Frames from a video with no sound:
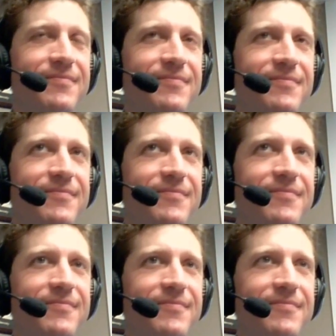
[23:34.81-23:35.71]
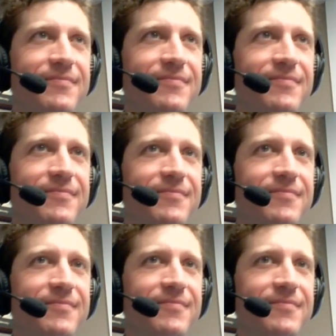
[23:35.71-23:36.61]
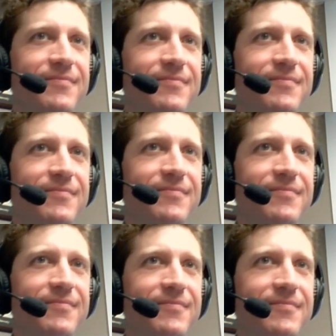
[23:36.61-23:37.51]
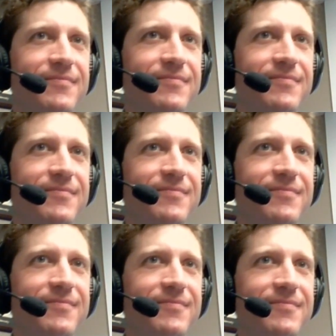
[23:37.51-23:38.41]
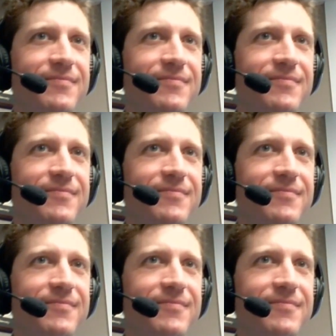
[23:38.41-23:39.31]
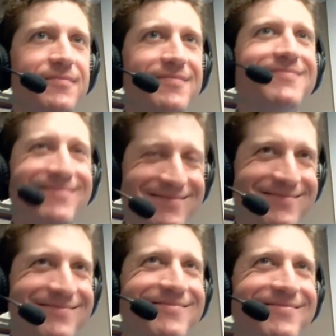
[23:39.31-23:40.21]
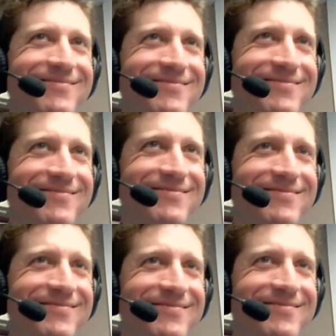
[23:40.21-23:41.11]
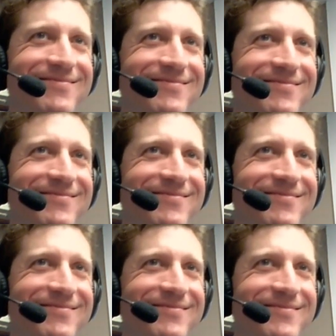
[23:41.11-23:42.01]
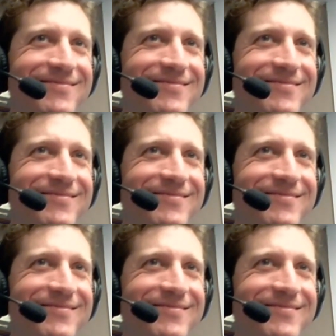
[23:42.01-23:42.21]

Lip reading: The person shown says nothing.